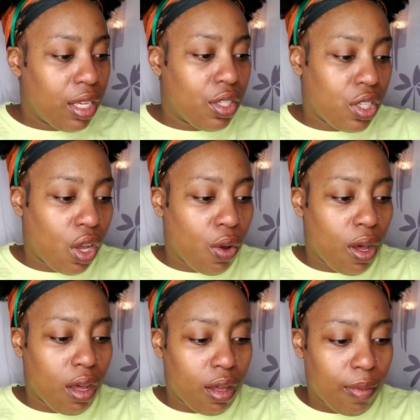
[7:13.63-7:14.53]
So
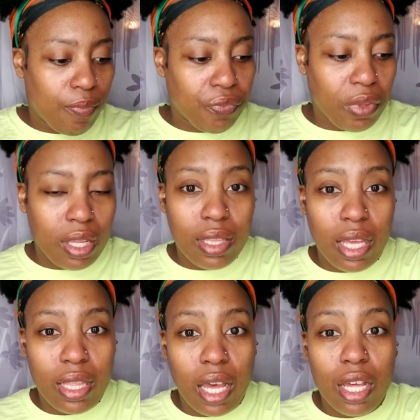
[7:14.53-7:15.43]
um,
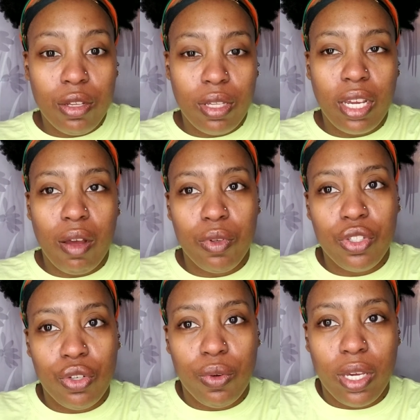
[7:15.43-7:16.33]
then the other thing I was
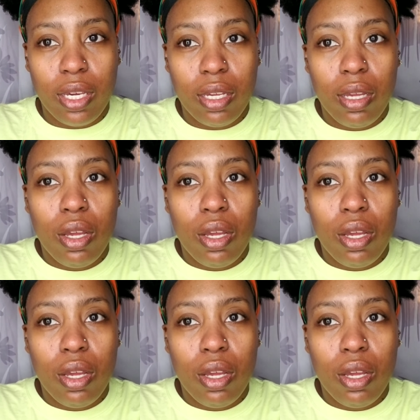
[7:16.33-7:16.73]
doing